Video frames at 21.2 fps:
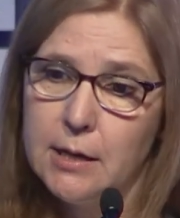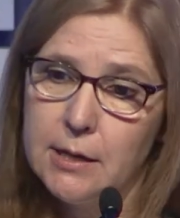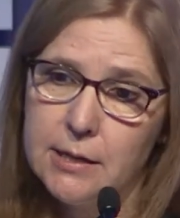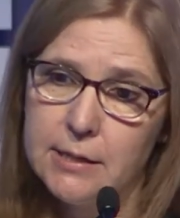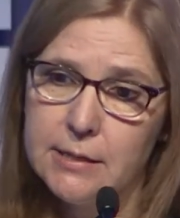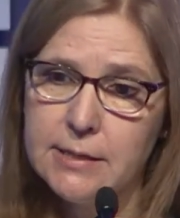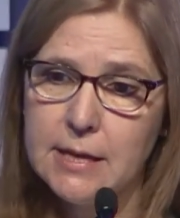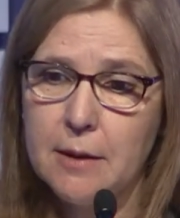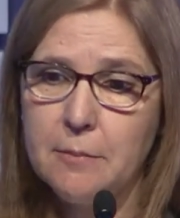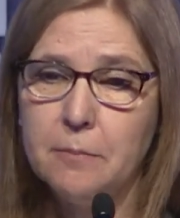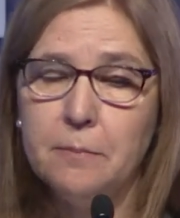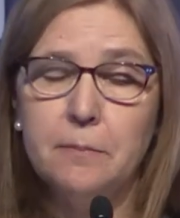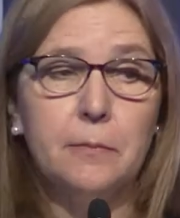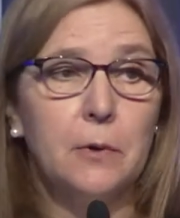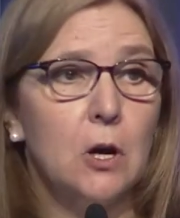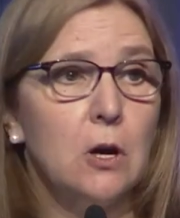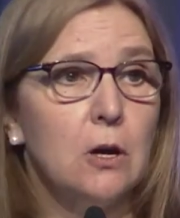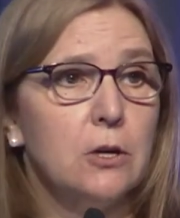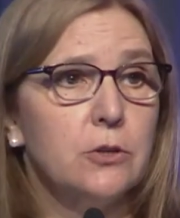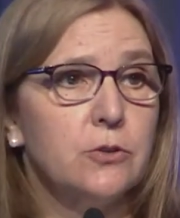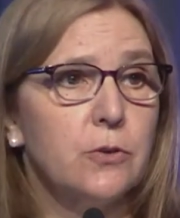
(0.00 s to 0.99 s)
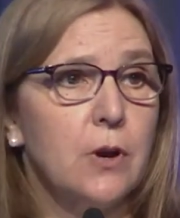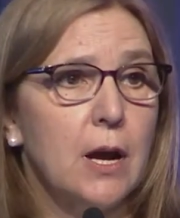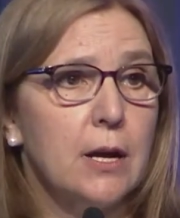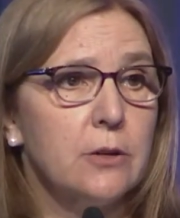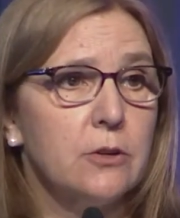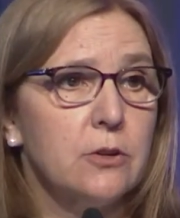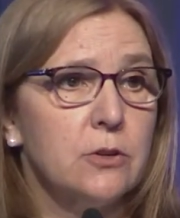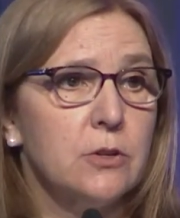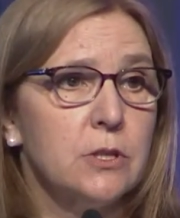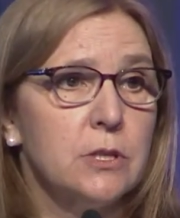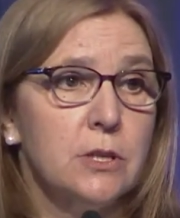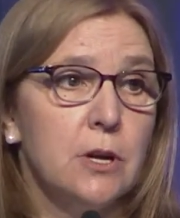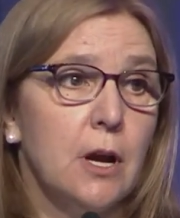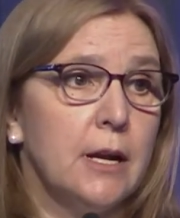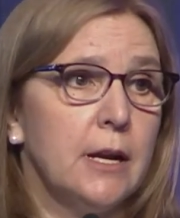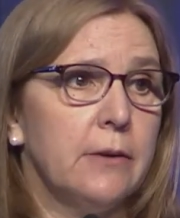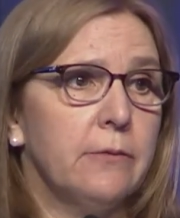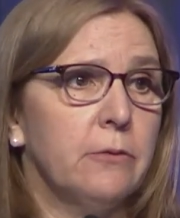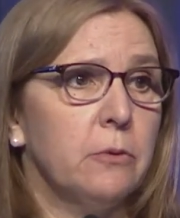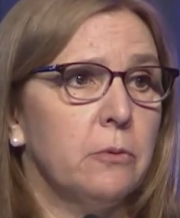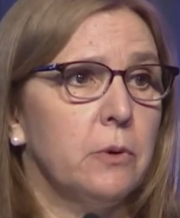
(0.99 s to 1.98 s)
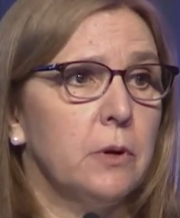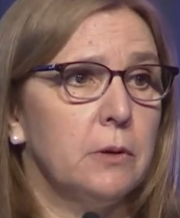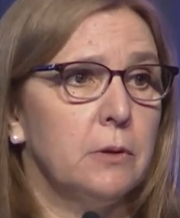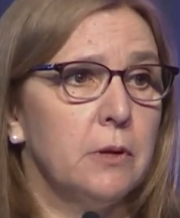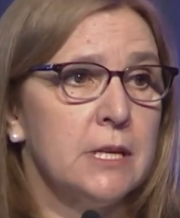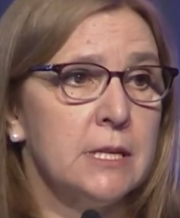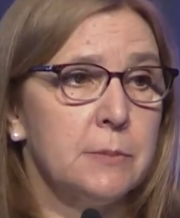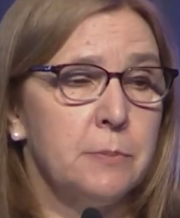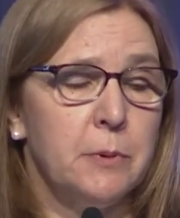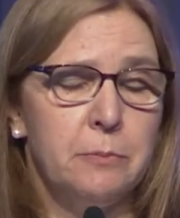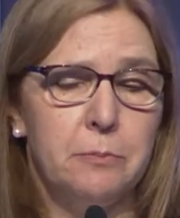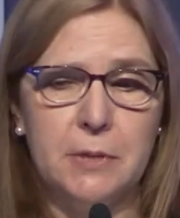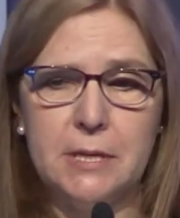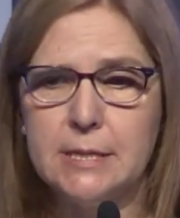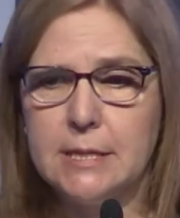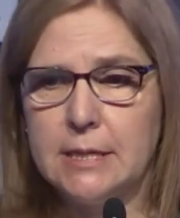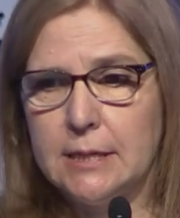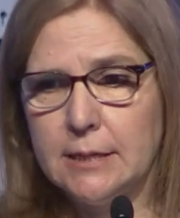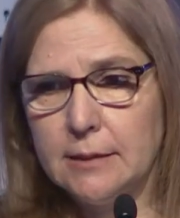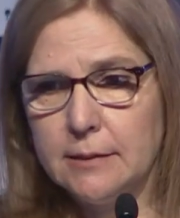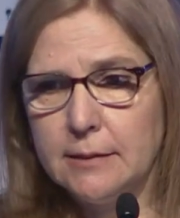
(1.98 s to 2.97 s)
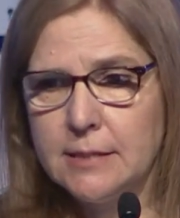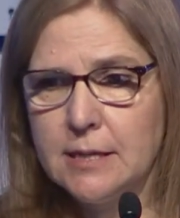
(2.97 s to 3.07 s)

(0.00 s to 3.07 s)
Some contractors, not everyone has been busy.